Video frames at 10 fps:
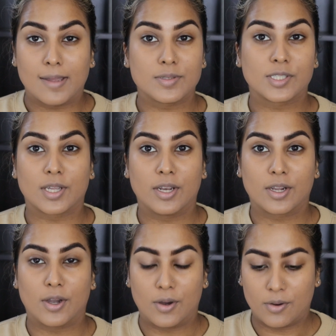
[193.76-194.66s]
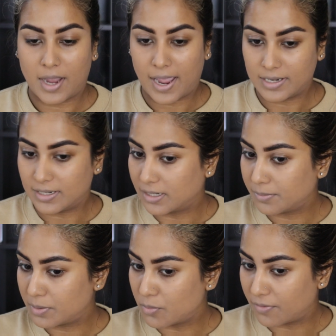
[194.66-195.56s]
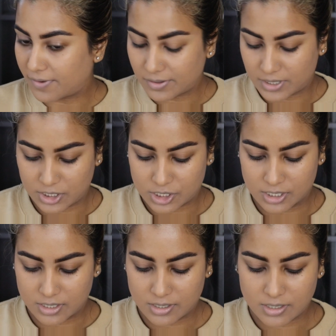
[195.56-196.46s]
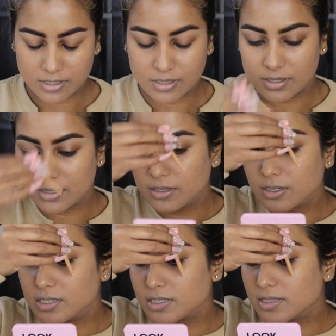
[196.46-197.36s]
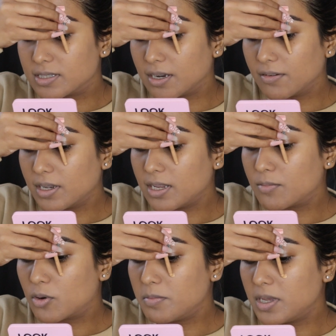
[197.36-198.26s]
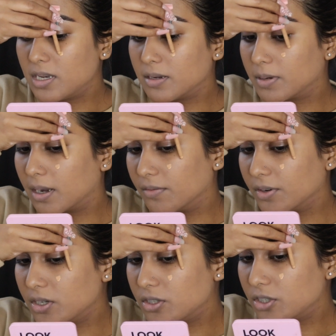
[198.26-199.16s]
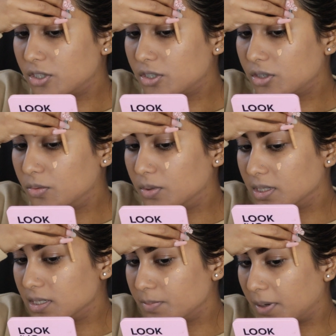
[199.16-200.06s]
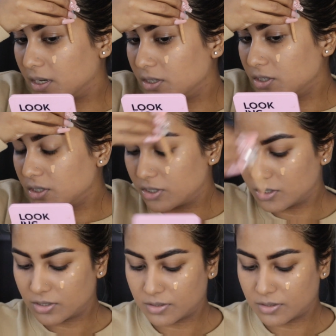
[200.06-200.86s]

I'm just gonna go add a little bit more foundation because it's definitely a more medium coverage with a sponge.